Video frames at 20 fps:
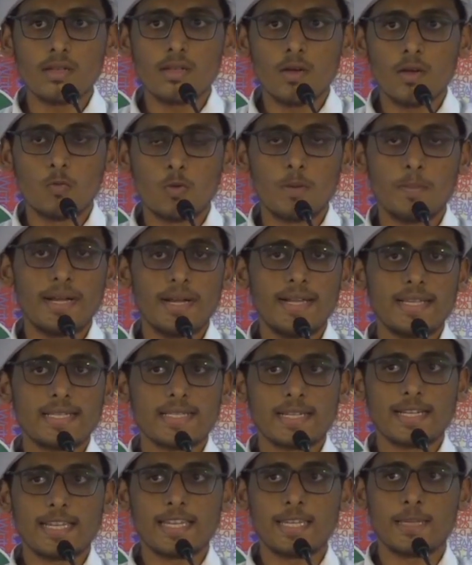would be
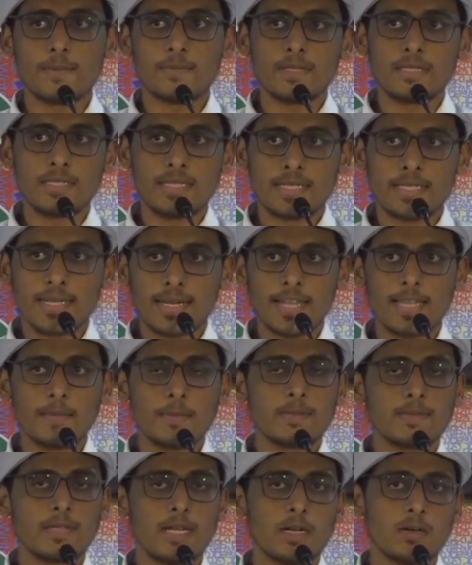
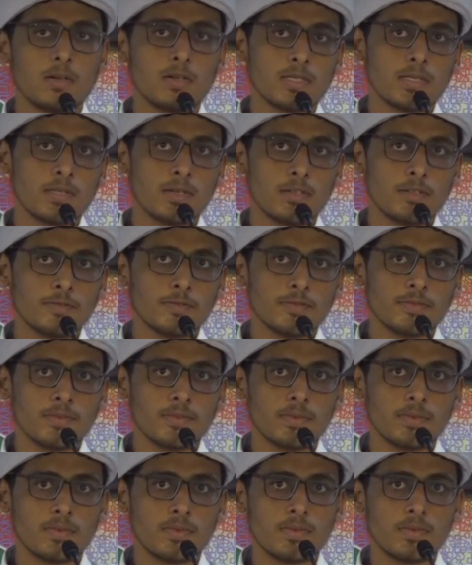describing the laws of
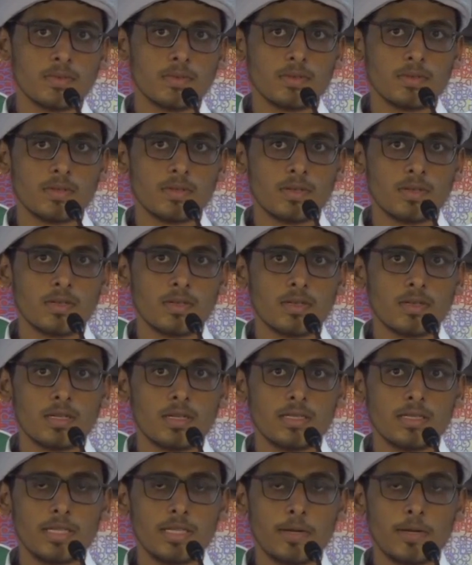
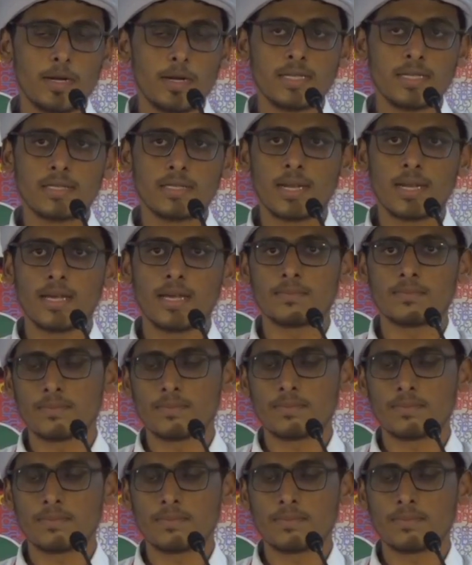Deenul Islam.